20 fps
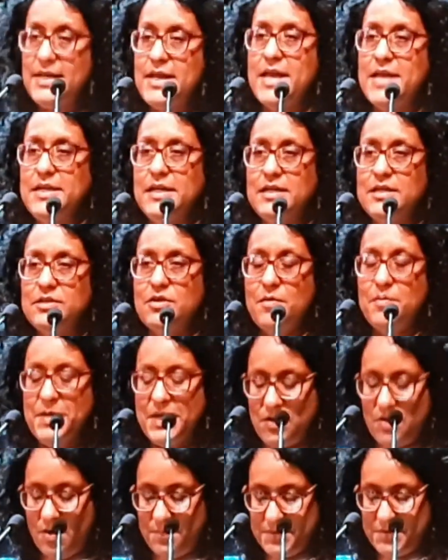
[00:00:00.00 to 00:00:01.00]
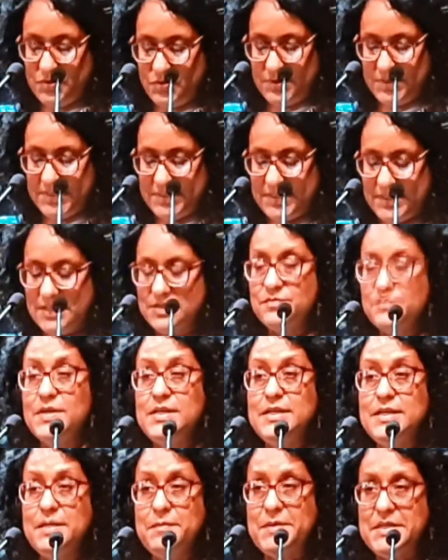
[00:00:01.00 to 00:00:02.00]
and economic opportunities were
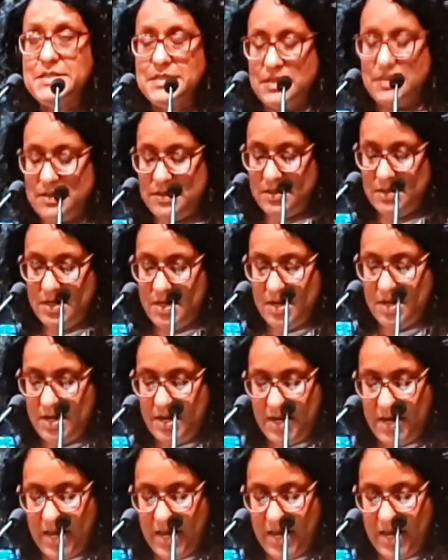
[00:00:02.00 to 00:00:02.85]
limited